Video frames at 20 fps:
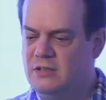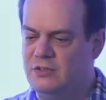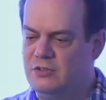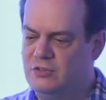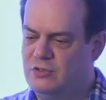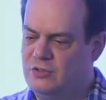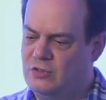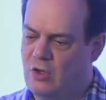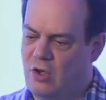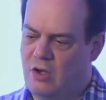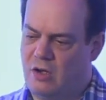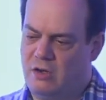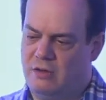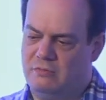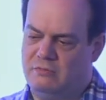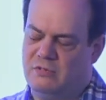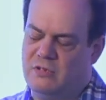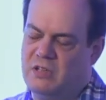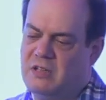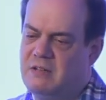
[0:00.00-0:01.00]

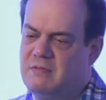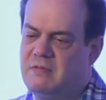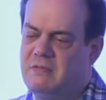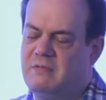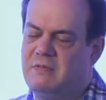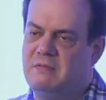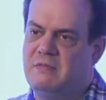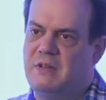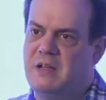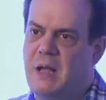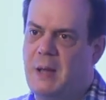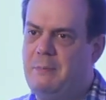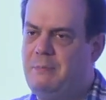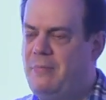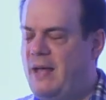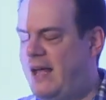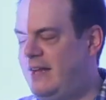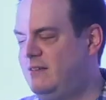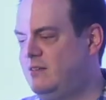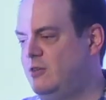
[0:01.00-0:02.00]
saw a
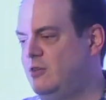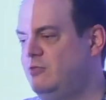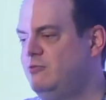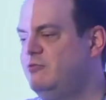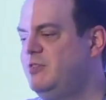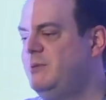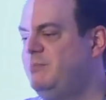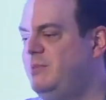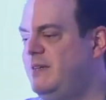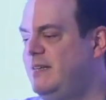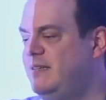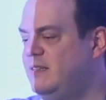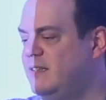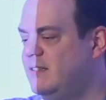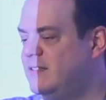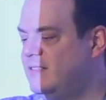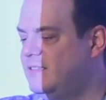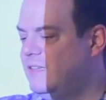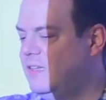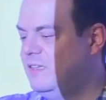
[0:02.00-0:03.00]
pattern repeat
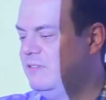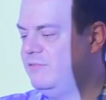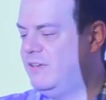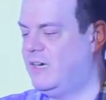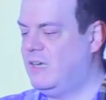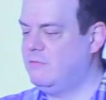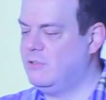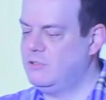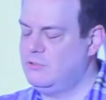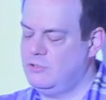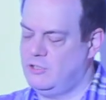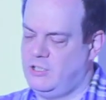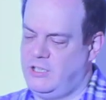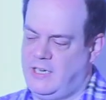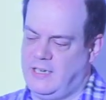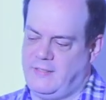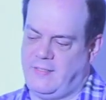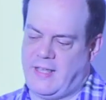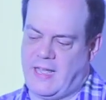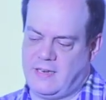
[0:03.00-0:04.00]
itself, and I want to
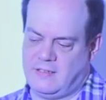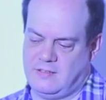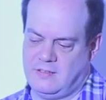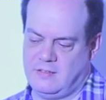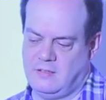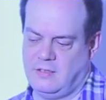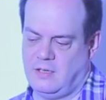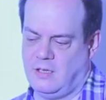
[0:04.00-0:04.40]
share that